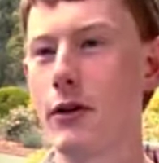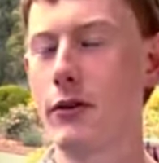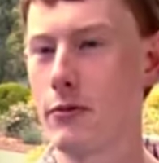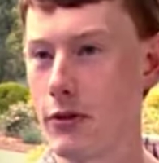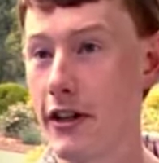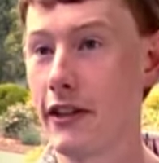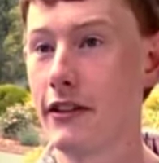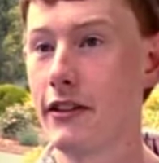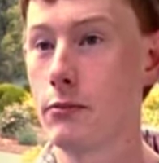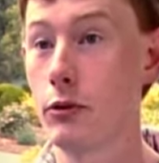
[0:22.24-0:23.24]
My group
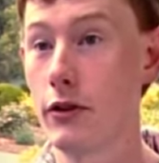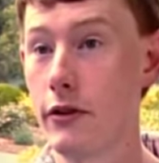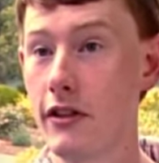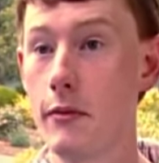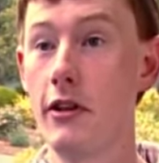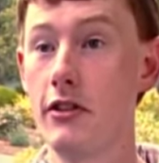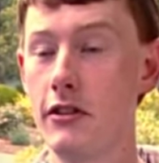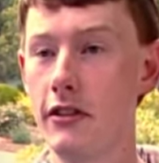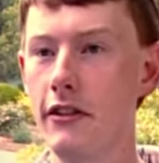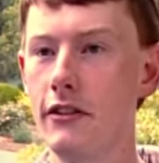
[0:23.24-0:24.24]
training employer is
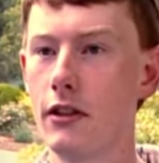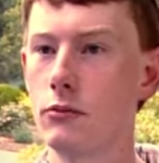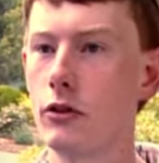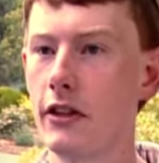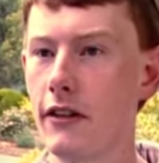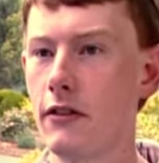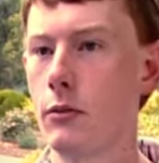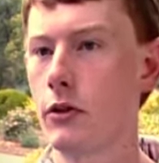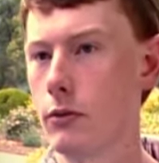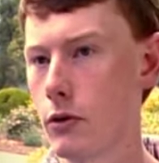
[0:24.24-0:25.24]
MEGT. I'm looked
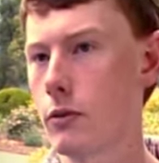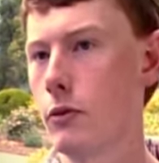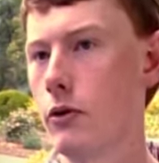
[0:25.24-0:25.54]
after by Rhonda